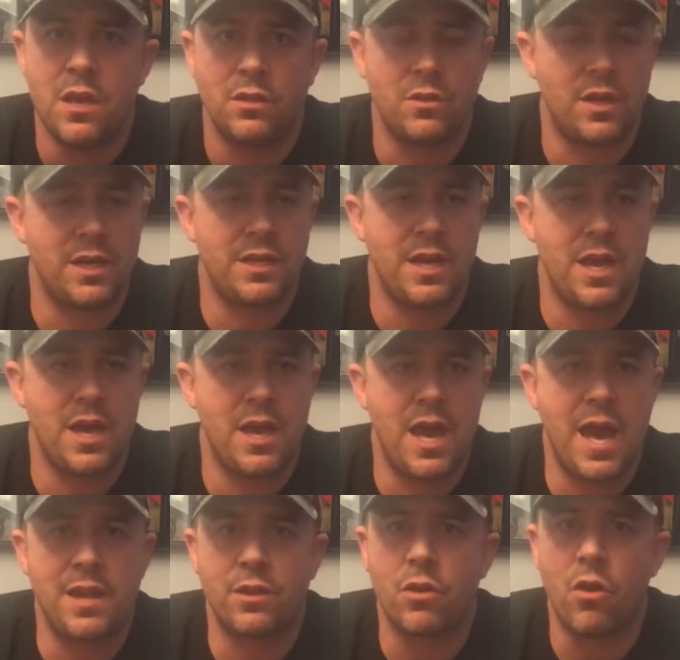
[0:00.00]

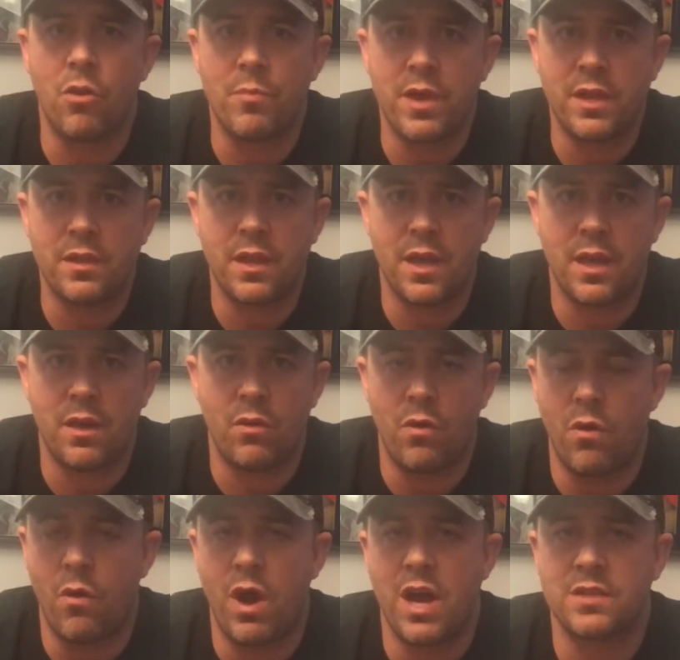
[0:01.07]
add a comment
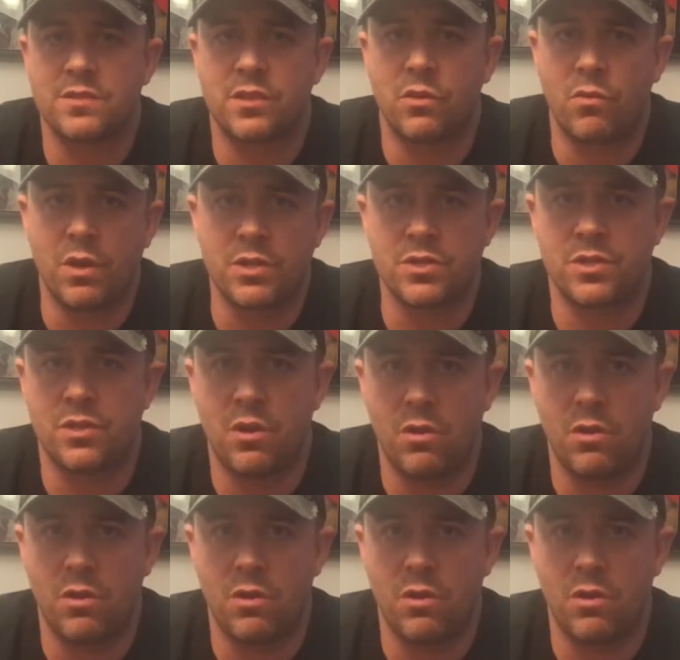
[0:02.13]
or ask a question.